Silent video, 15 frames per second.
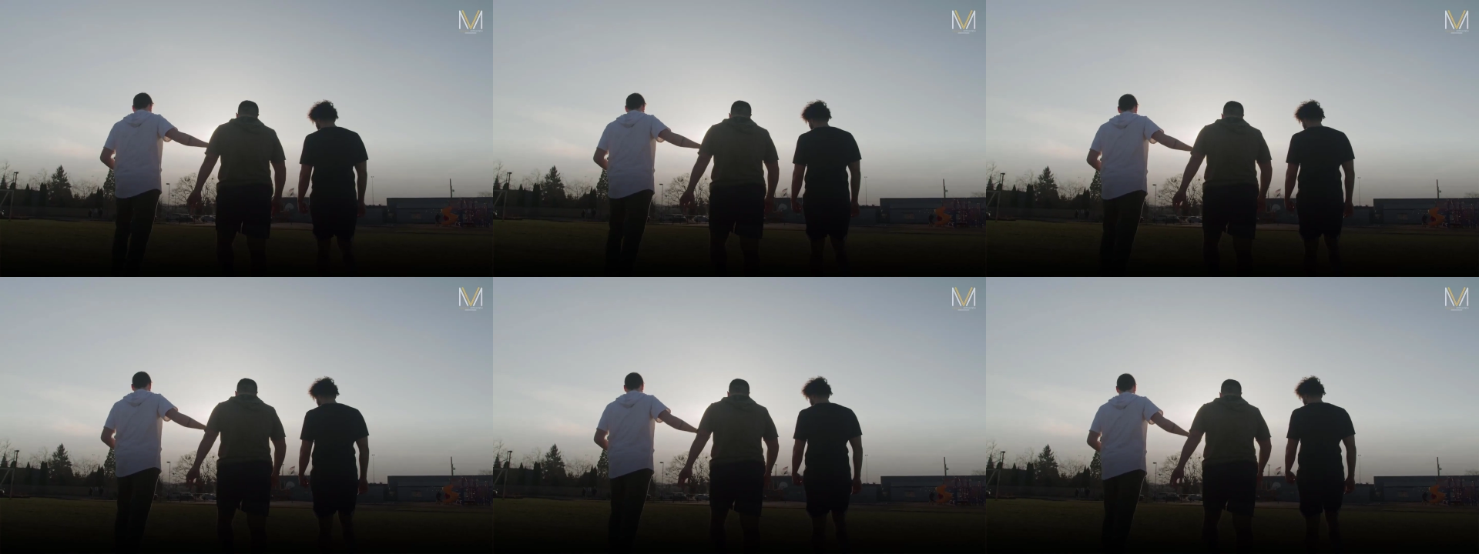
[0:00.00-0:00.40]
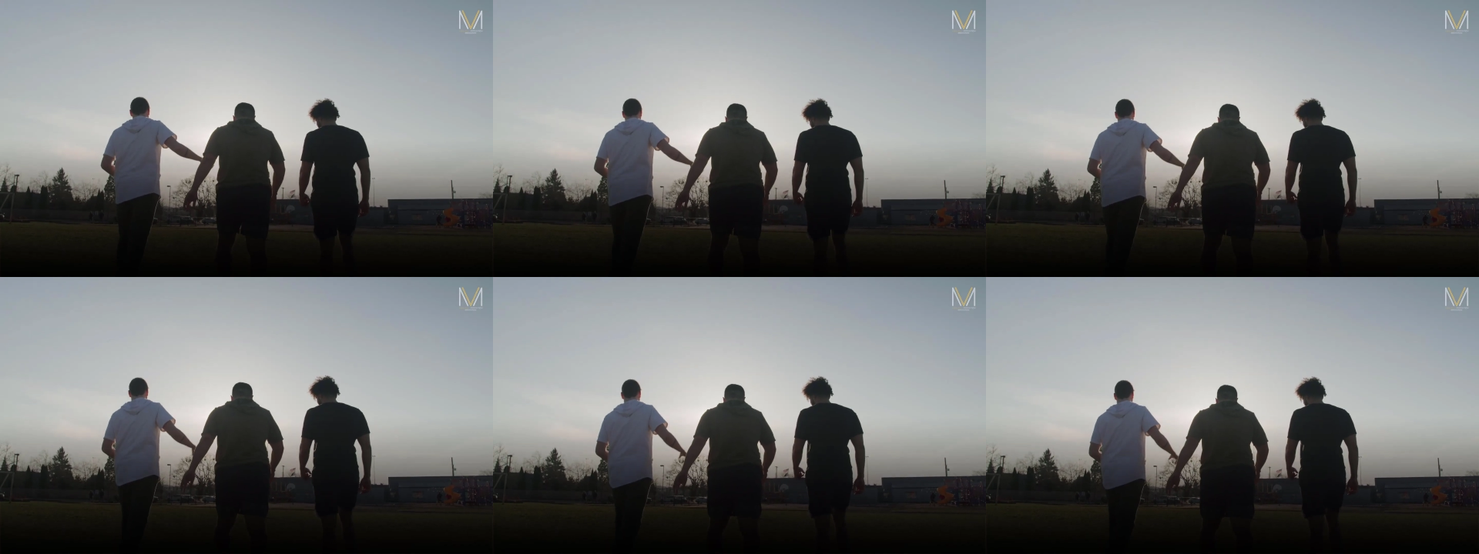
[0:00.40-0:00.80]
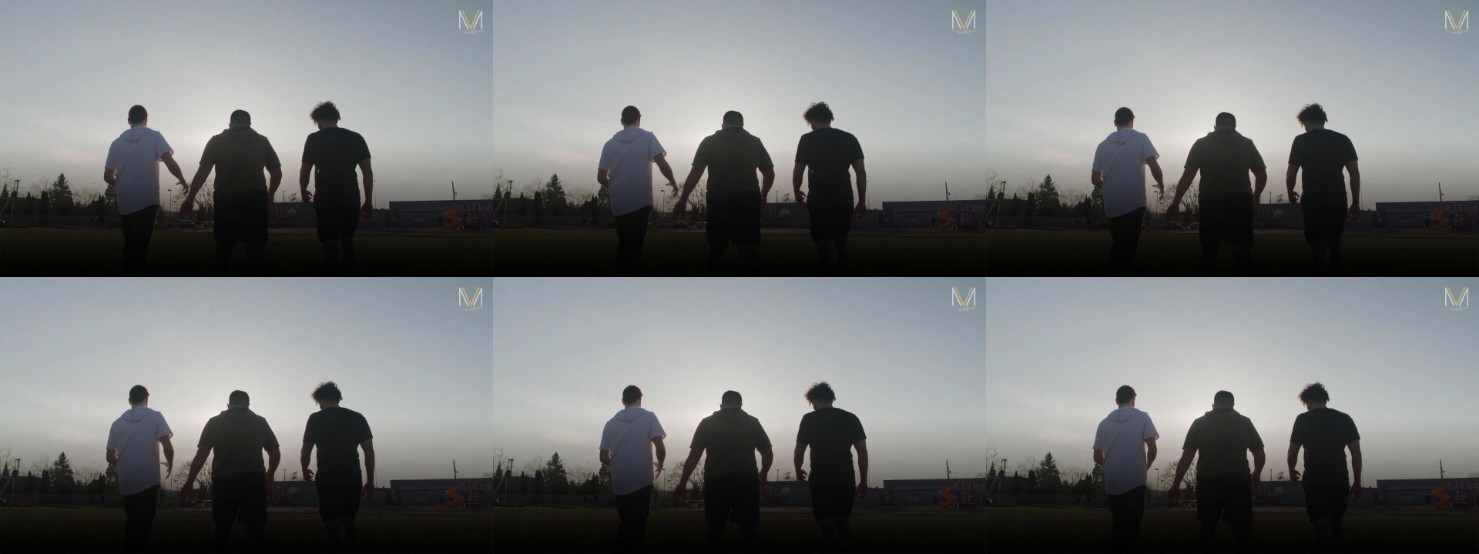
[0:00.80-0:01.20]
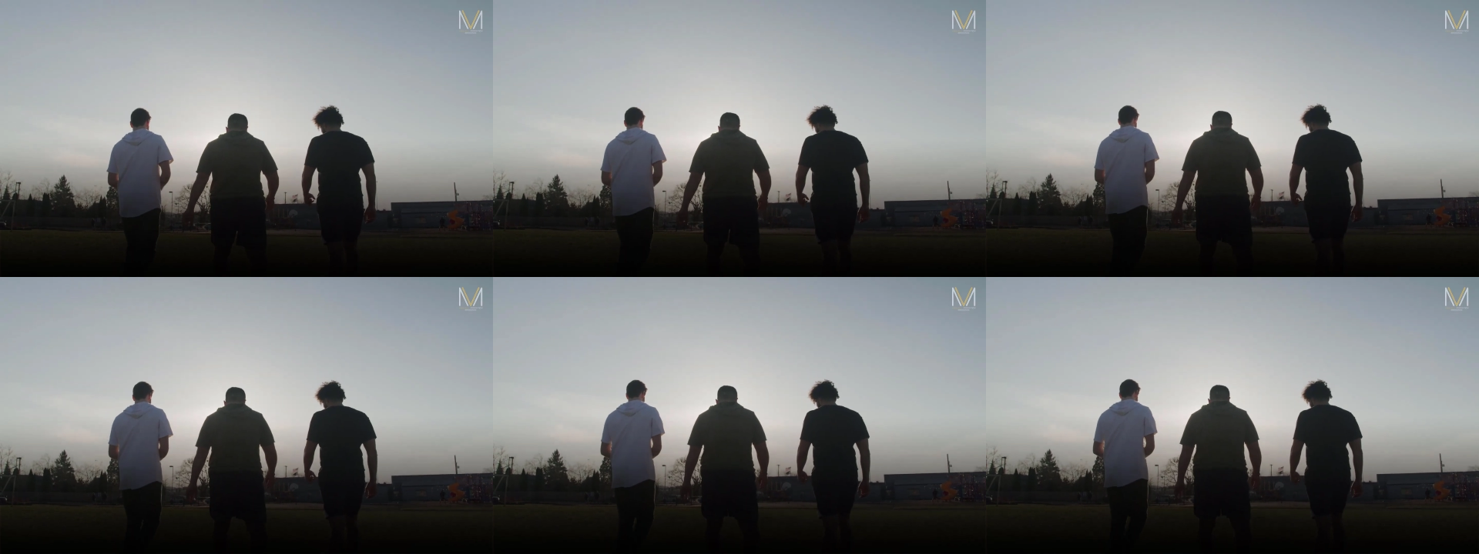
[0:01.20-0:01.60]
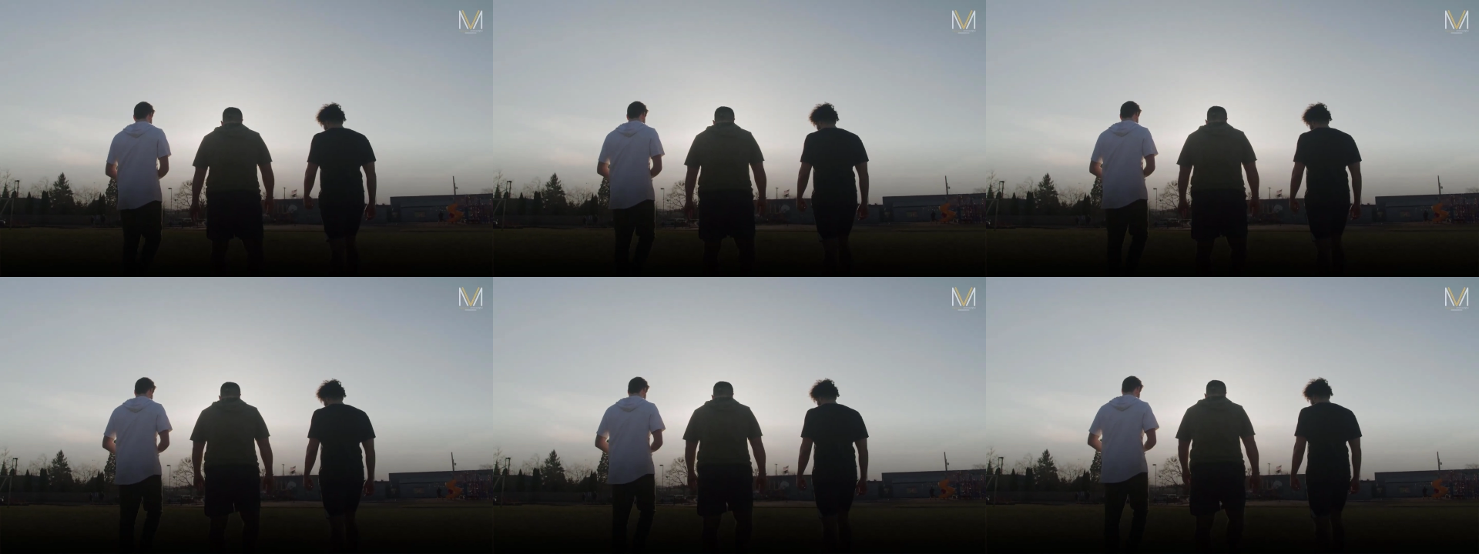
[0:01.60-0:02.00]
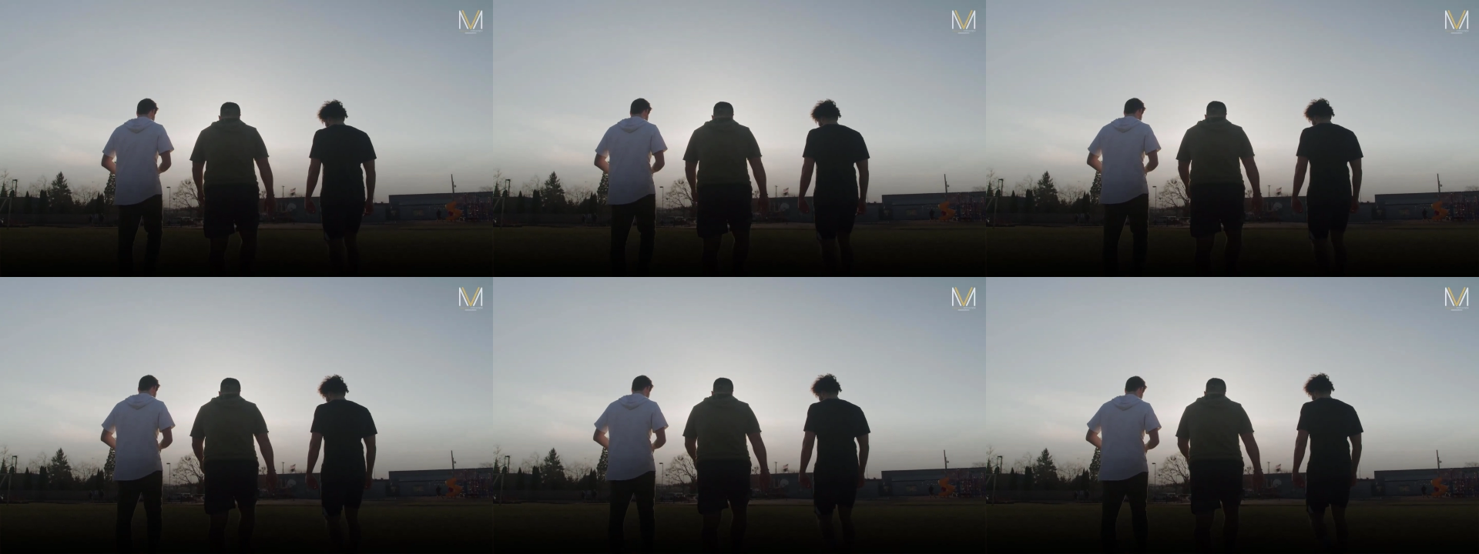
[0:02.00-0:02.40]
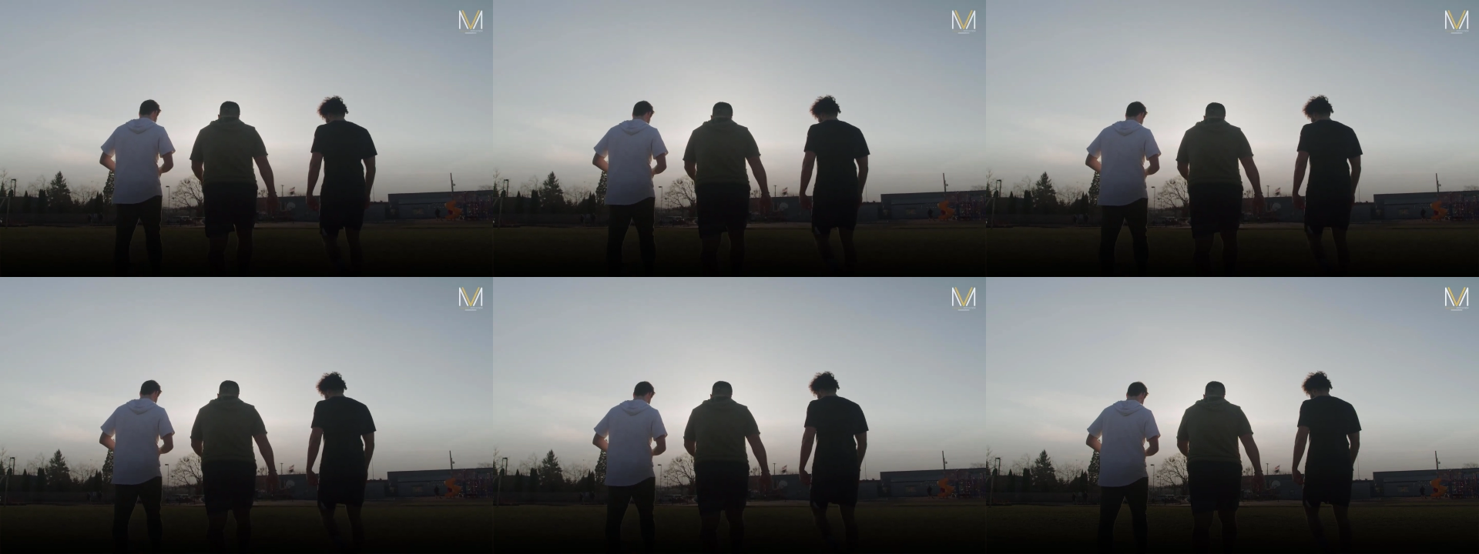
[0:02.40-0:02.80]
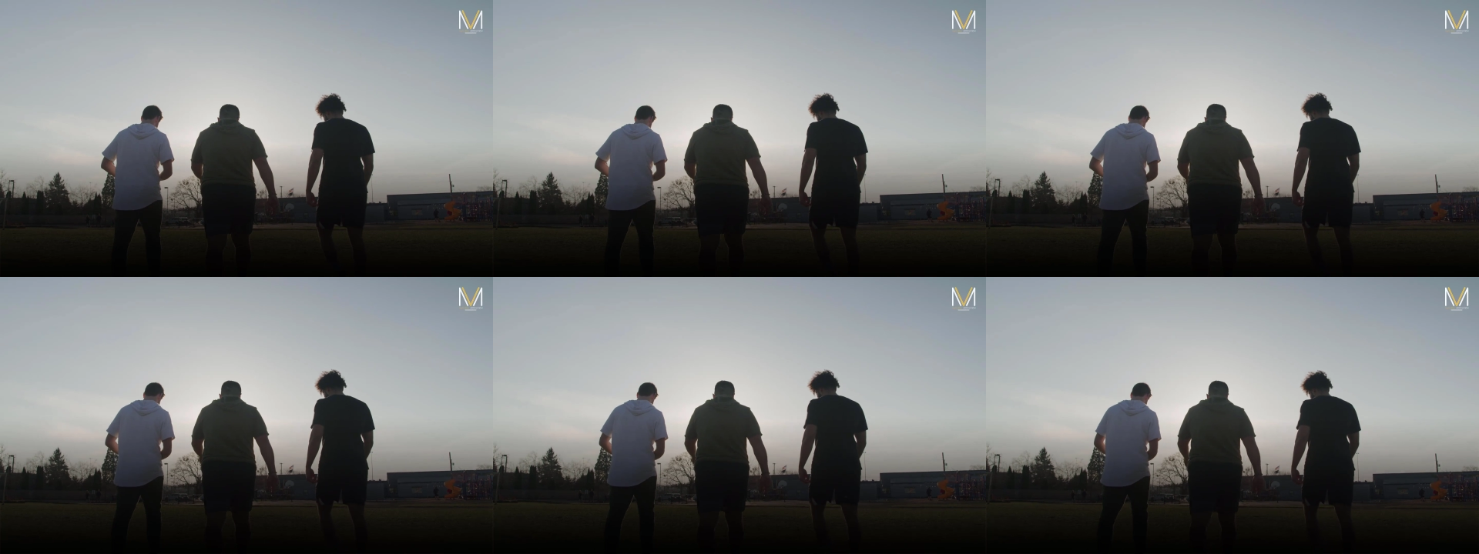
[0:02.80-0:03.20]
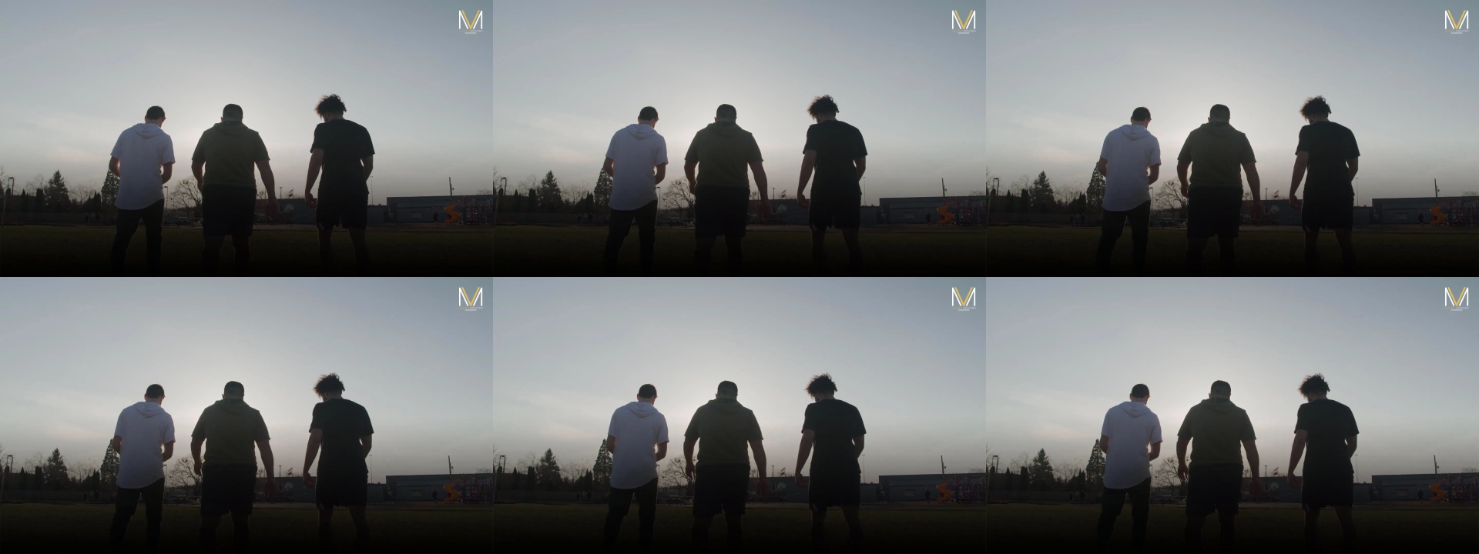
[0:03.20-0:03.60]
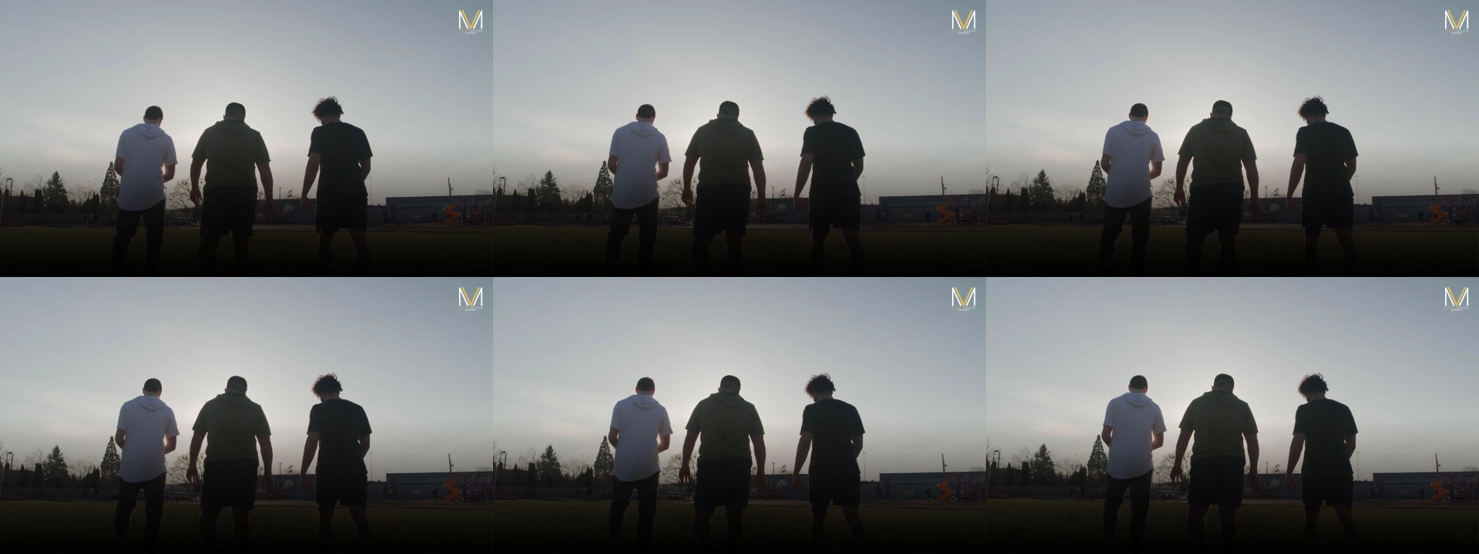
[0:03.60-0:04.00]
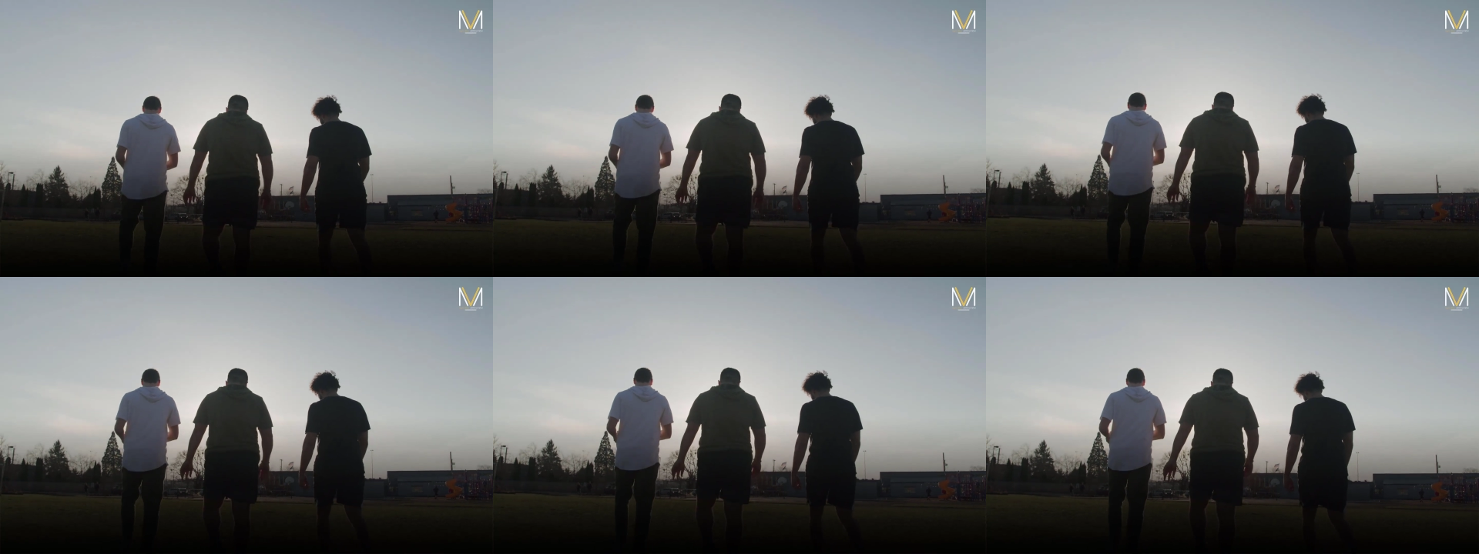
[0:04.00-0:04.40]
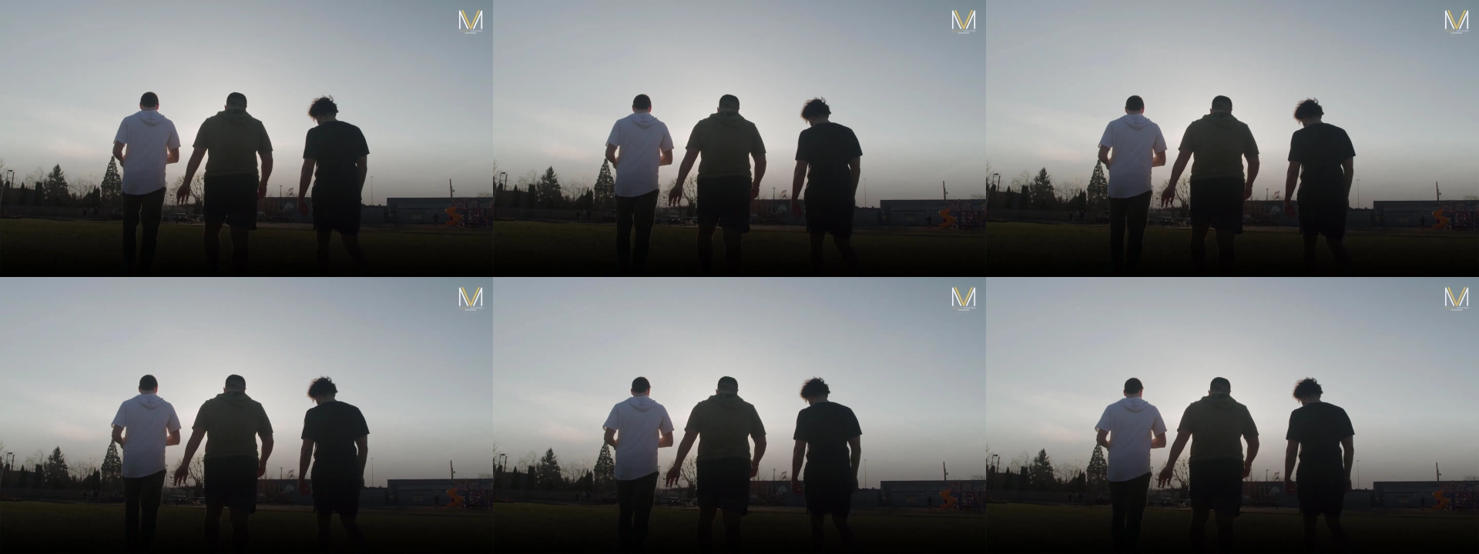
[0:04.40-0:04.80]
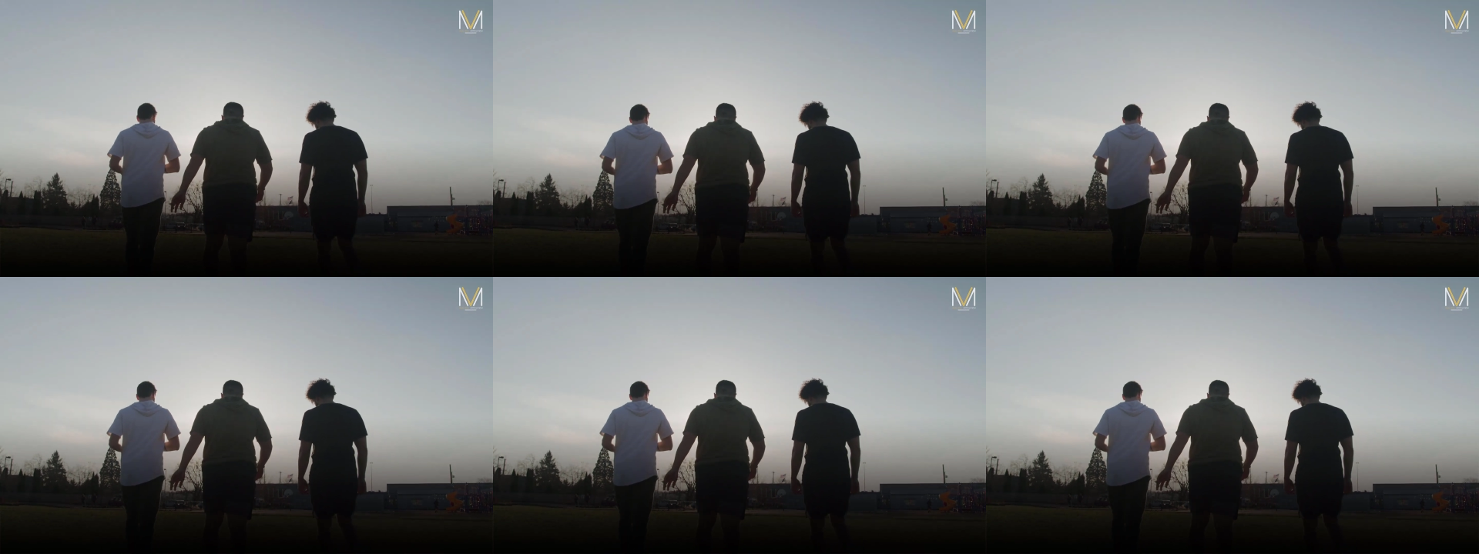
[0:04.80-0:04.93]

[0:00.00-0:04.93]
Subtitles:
Nobody's mouth can be seen.